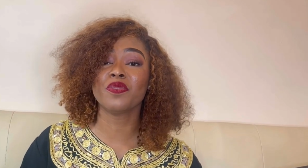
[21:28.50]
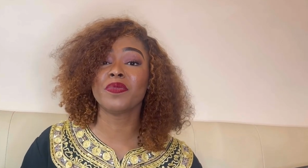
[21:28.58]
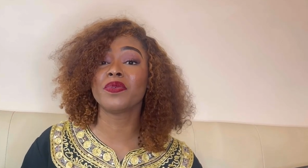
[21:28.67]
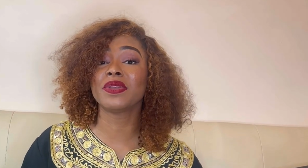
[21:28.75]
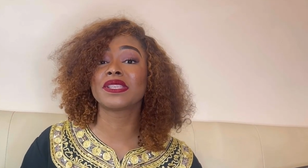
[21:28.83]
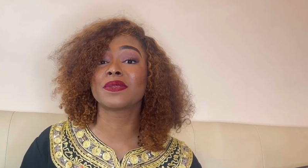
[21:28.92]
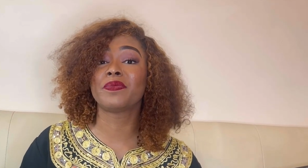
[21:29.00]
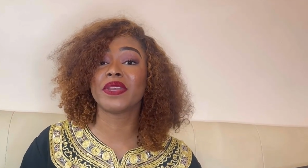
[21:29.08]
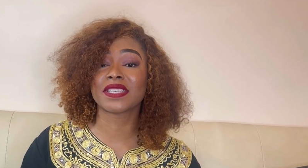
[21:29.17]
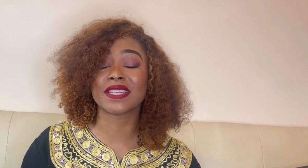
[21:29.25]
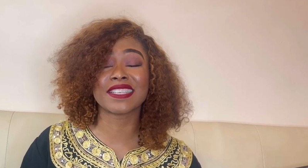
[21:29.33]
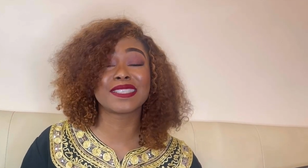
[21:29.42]
with
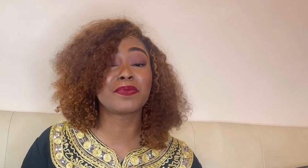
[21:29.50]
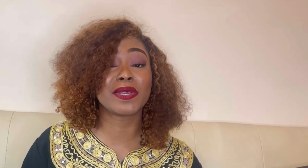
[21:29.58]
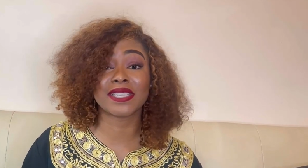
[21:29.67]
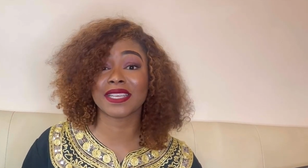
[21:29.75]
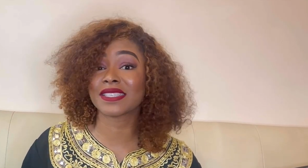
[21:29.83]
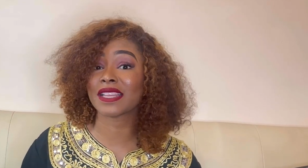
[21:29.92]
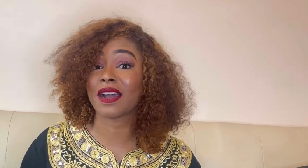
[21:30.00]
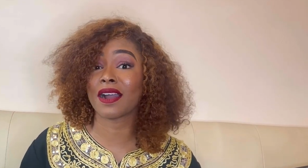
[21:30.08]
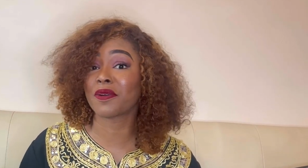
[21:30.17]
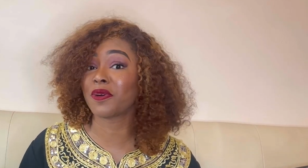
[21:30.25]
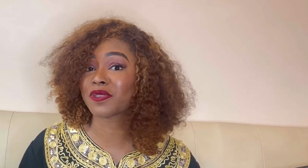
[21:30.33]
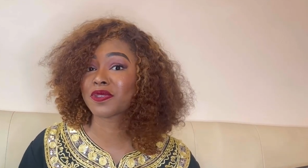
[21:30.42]
patients. Patients are
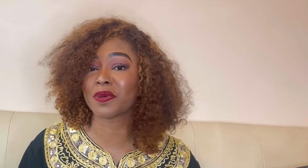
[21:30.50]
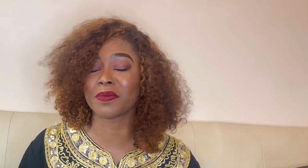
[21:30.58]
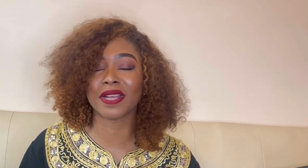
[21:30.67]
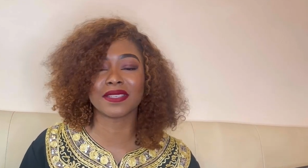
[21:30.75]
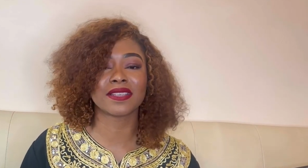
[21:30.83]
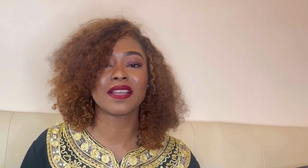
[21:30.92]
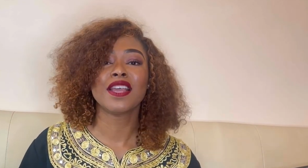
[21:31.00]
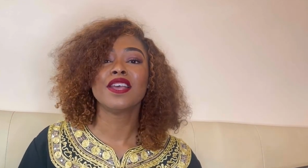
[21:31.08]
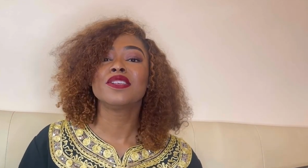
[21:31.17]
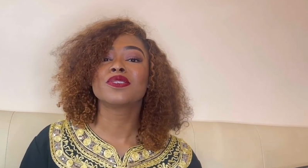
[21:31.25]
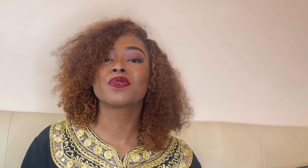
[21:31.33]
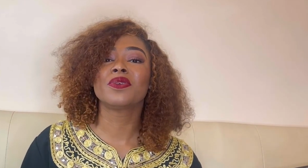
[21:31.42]
customers.
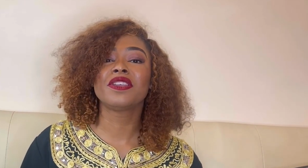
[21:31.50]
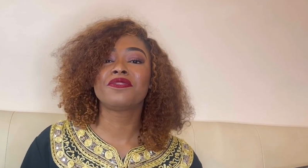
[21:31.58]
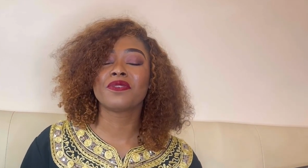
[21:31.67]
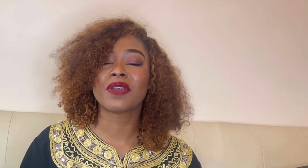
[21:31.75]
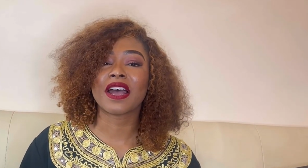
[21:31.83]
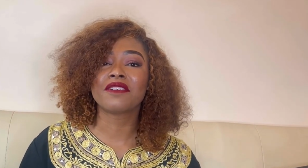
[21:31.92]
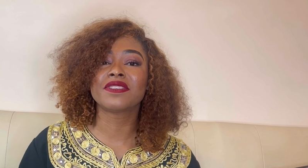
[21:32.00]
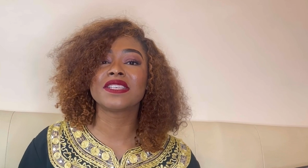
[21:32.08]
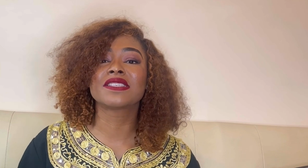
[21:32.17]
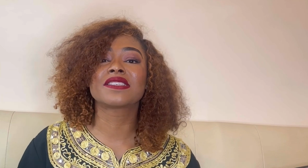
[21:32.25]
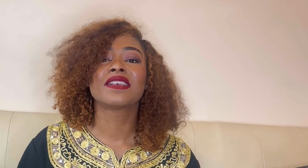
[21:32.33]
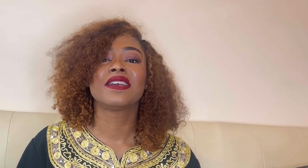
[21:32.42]
So if you have
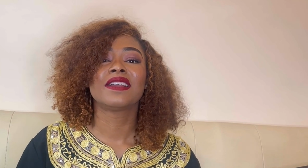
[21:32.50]
this